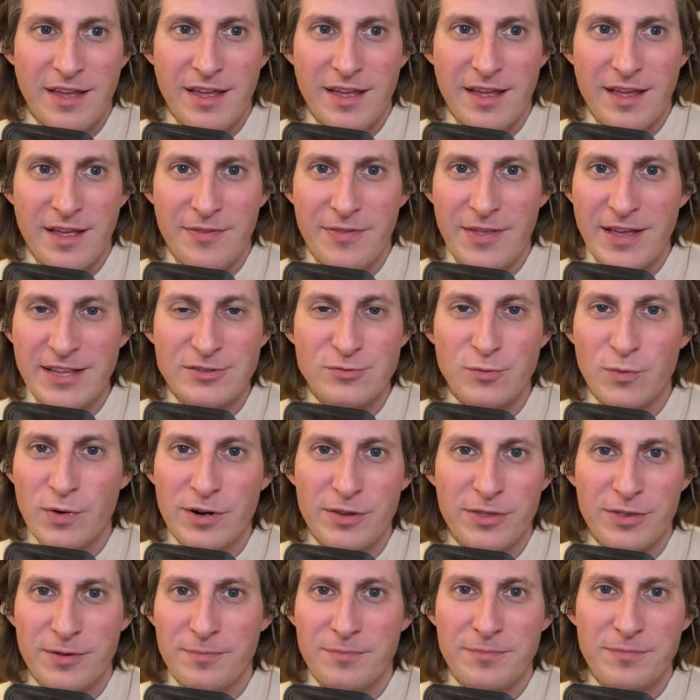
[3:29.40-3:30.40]
That's
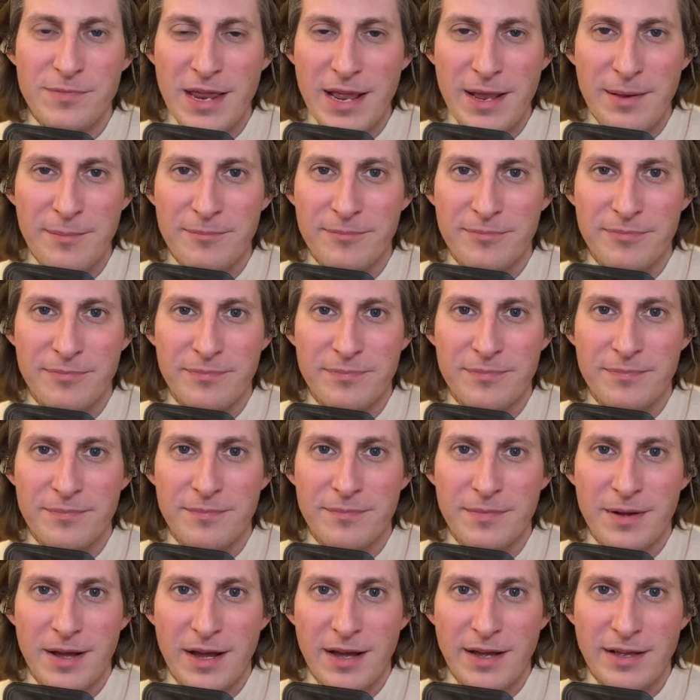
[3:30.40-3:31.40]
where the name
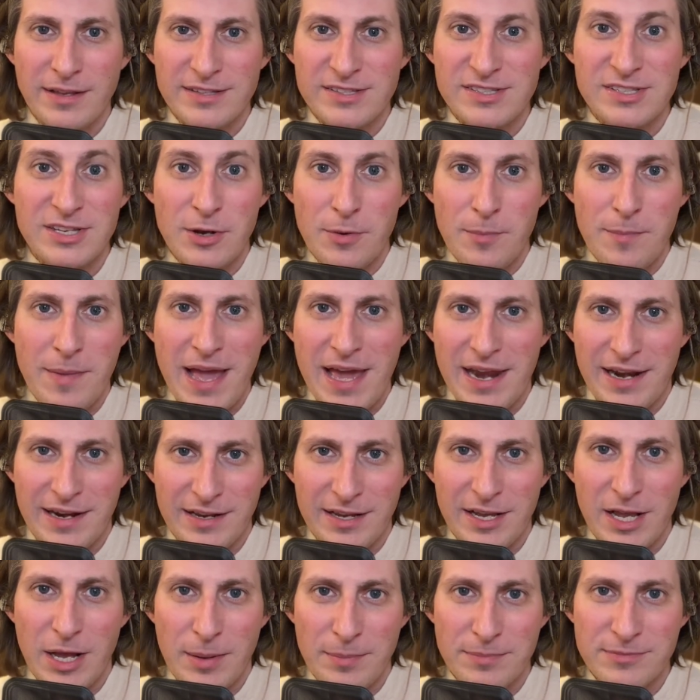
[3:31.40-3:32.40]

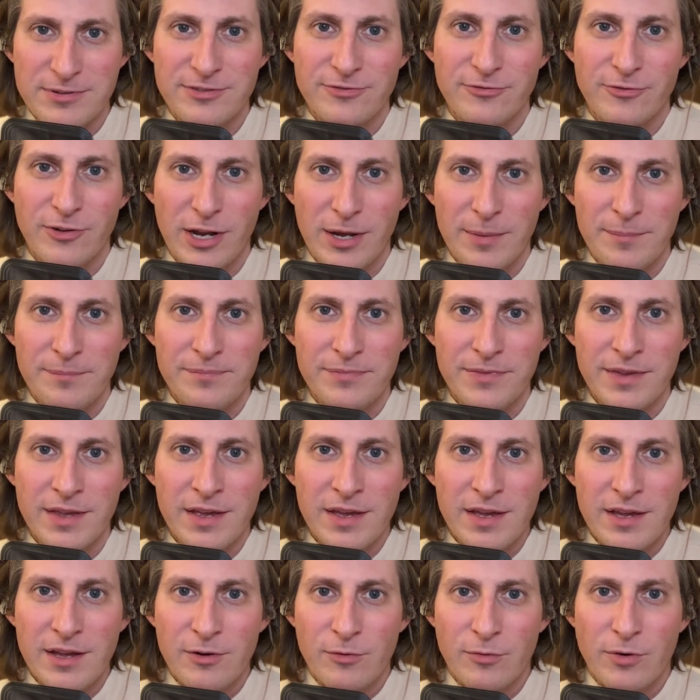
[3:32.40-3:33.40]
cinematic comes from,
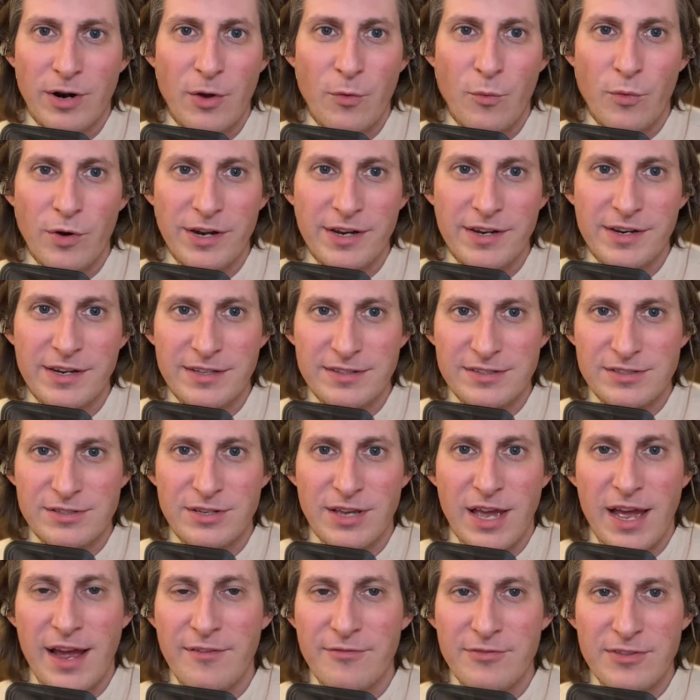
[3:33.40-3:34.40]
where I wanted it
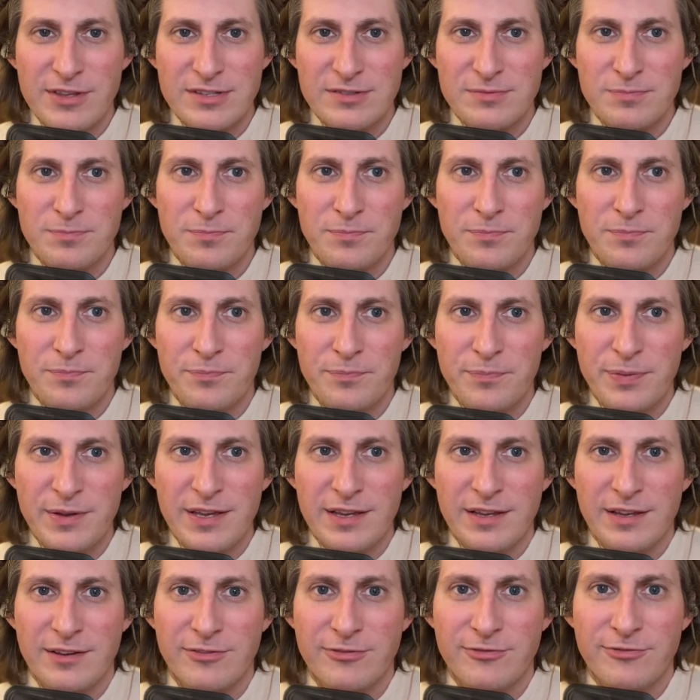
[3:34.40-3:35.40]
to have this
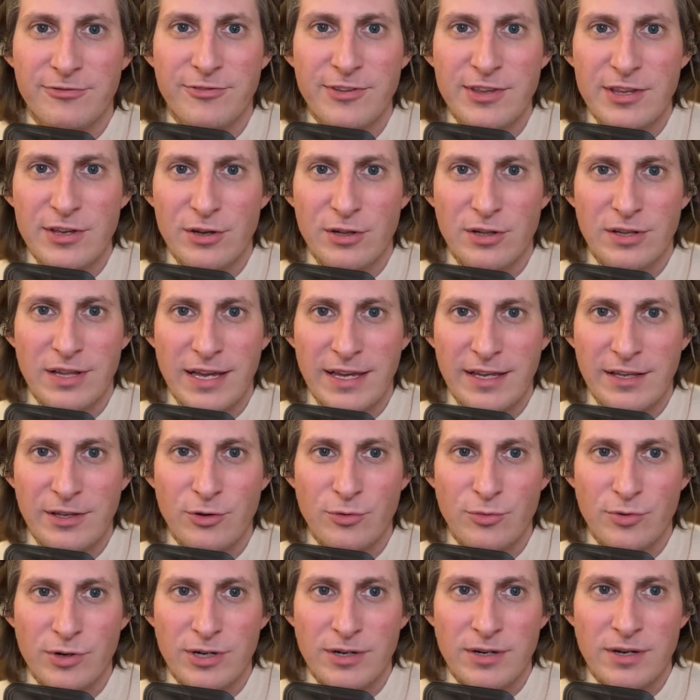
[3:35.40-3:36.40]
big feel like
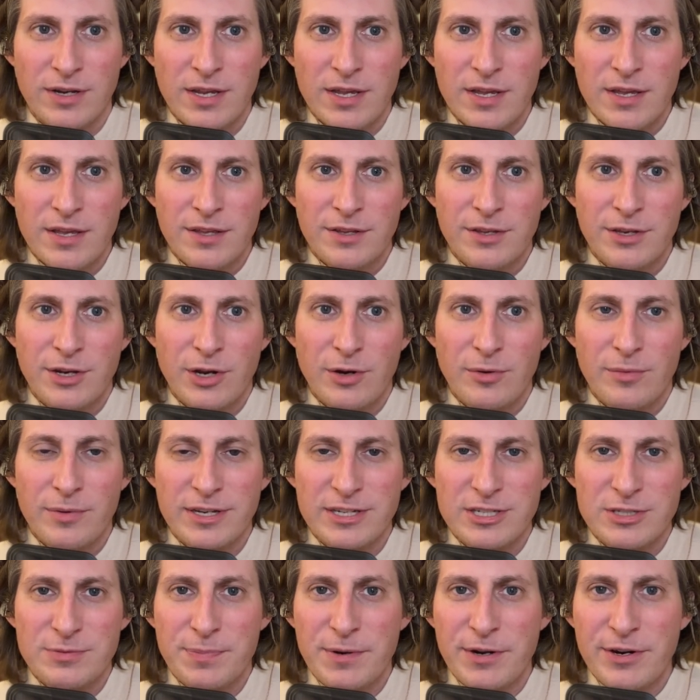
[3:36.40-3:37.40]
you were,
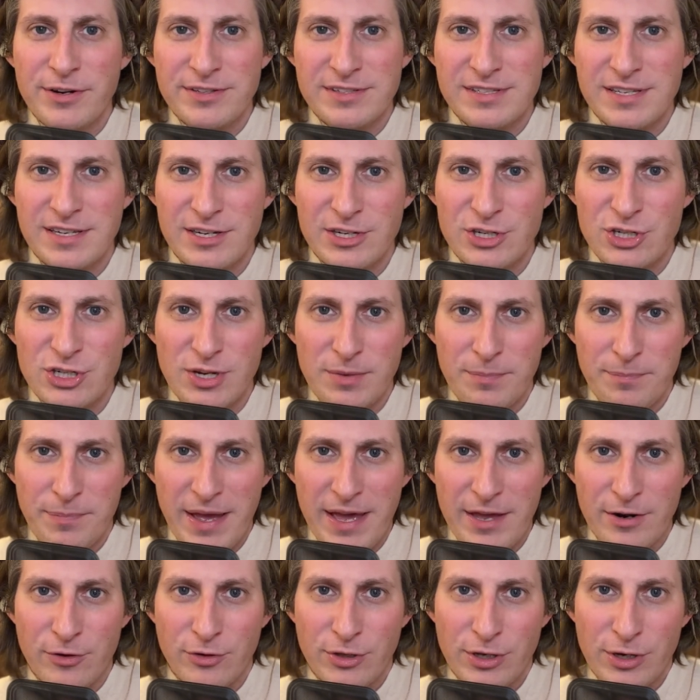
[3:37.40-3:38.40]
experiencing a ship
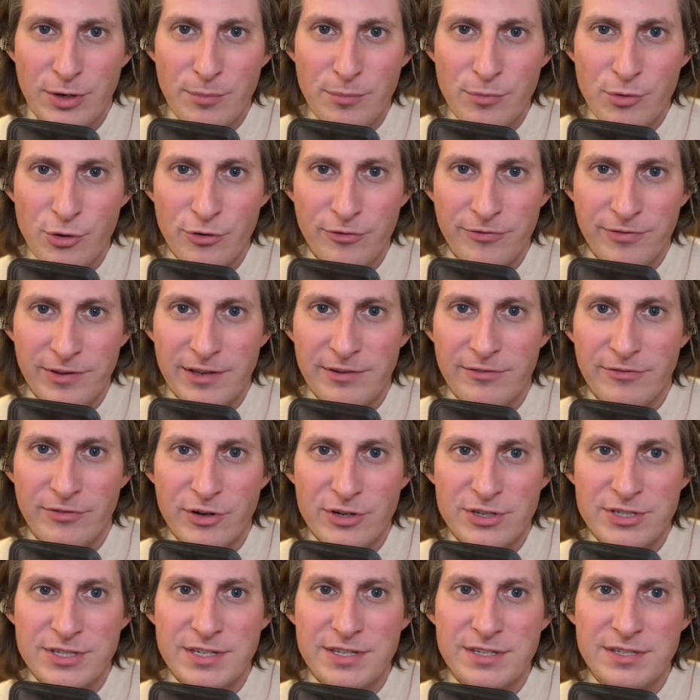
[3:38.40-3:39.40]
battle in a movie
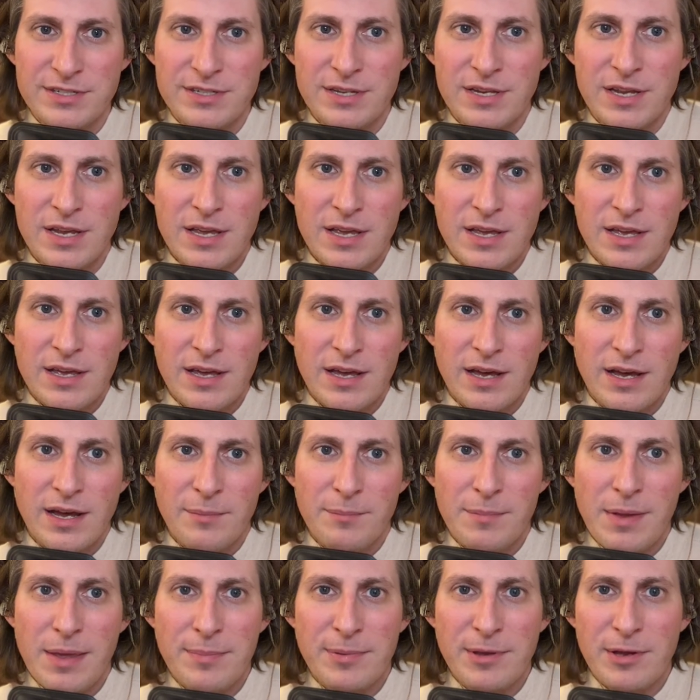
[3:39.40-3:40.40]
versus
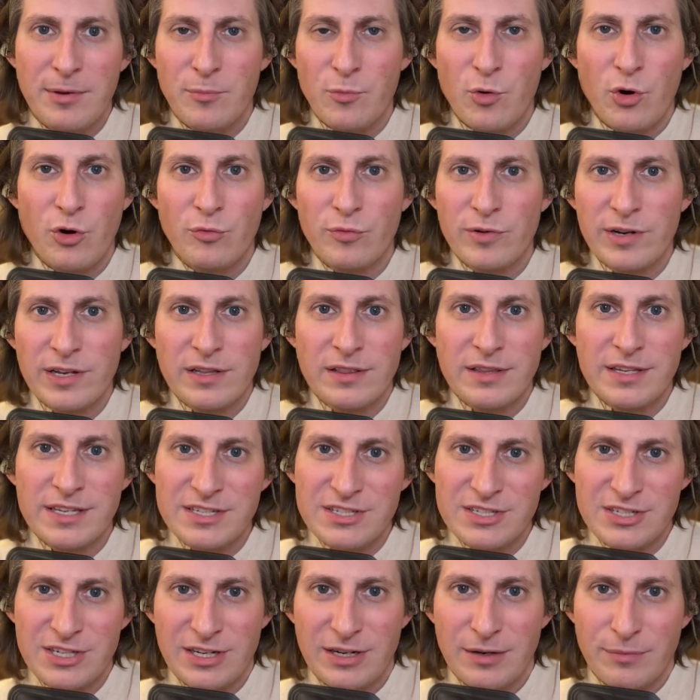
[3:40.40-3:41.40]
maybe a more
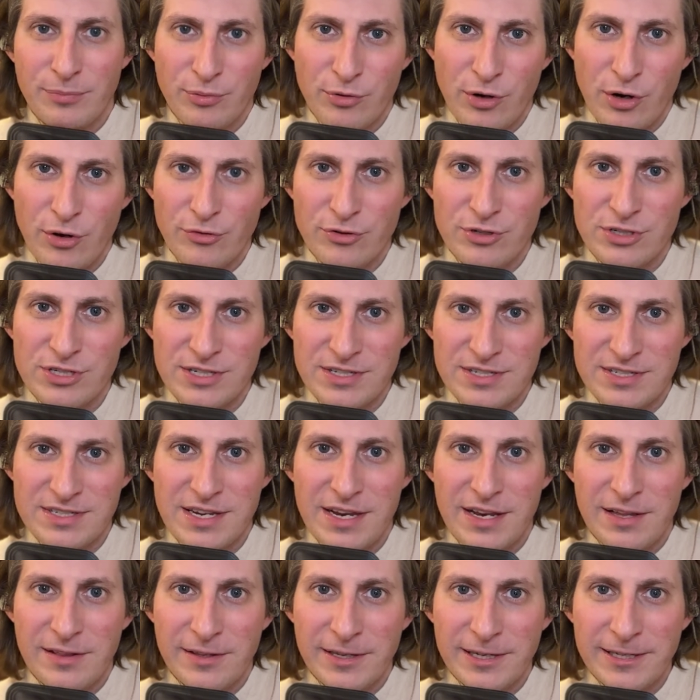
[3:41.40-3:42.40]
realistic approach to
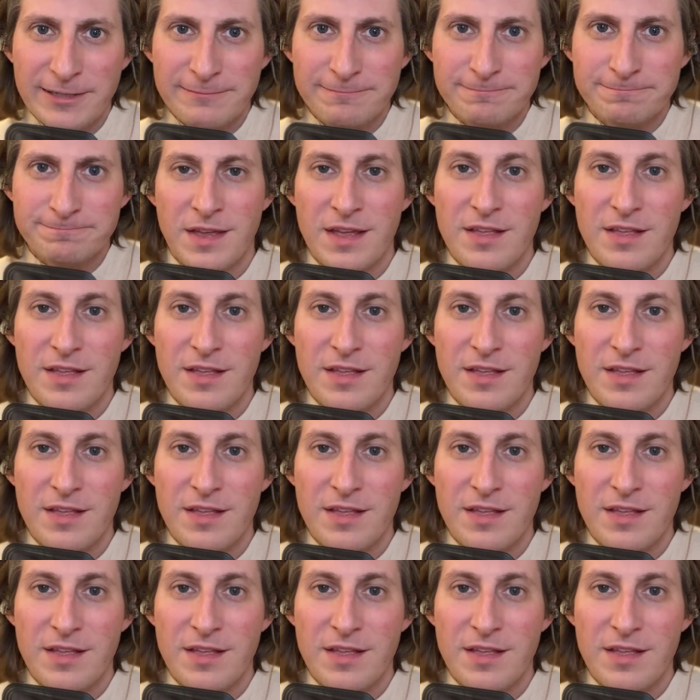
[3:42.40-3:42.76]
sailing.